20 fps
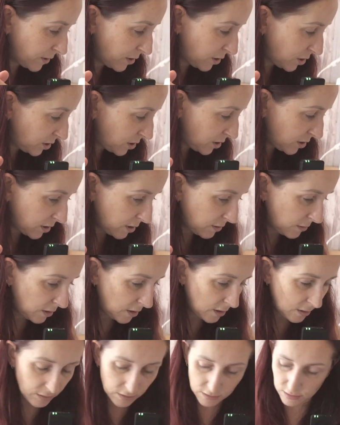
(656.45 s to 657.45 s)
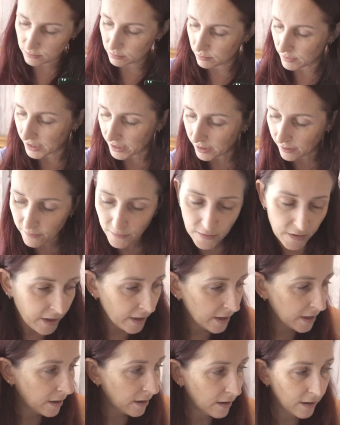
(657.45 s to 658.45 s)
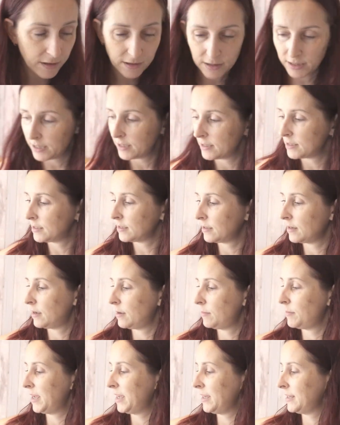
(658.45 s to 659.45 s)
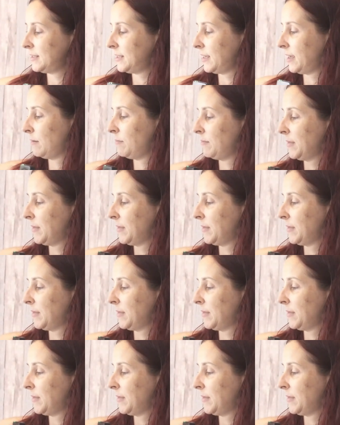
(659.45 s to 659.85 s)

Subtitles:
to show you as well are these amazing